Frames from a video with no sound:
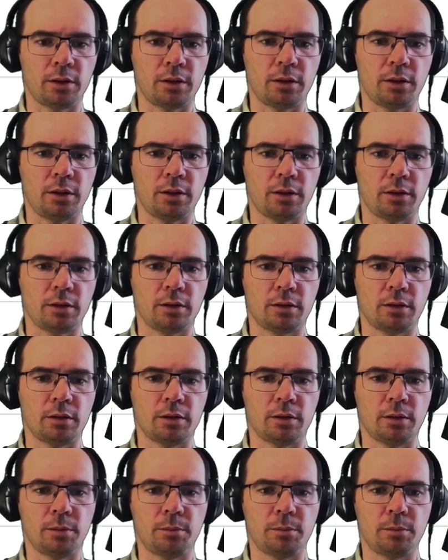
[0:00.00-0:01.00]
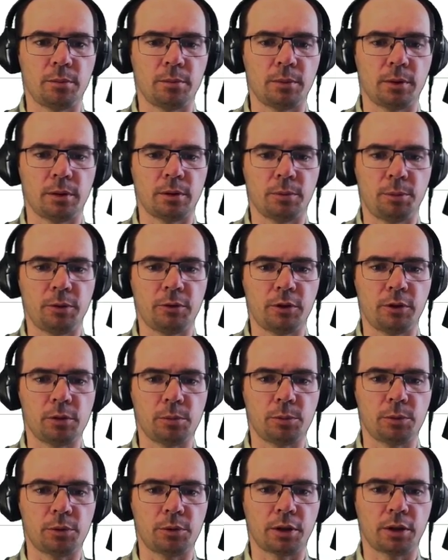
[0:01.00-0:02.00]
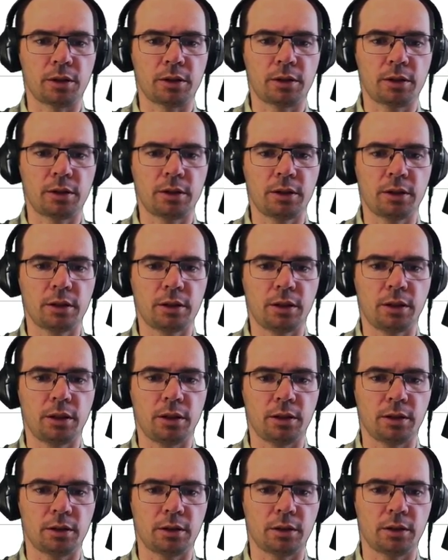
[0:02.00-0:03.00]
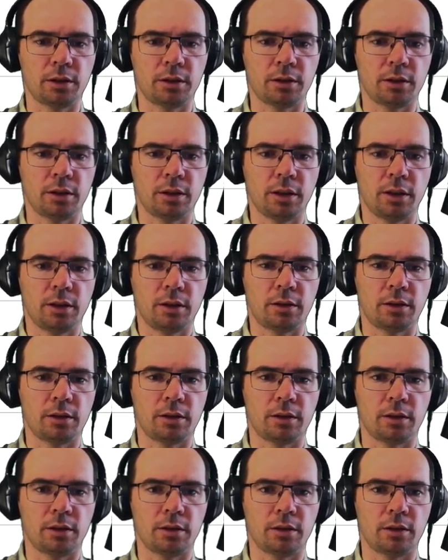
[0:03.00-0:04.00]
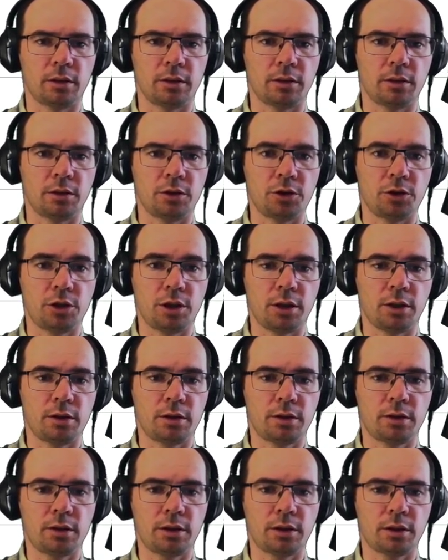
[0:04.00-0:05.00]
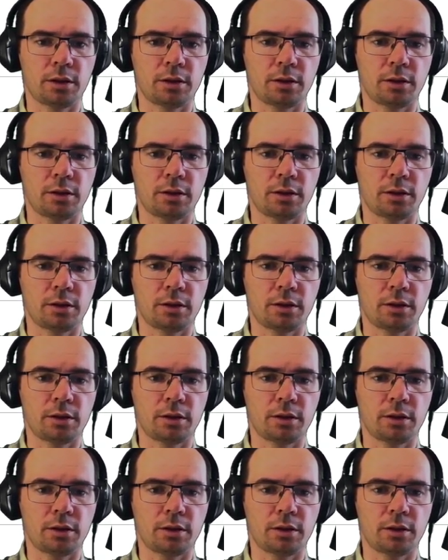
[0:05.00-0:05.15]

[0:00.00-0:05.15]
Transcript: the pivotal point is 6 here, and j is 6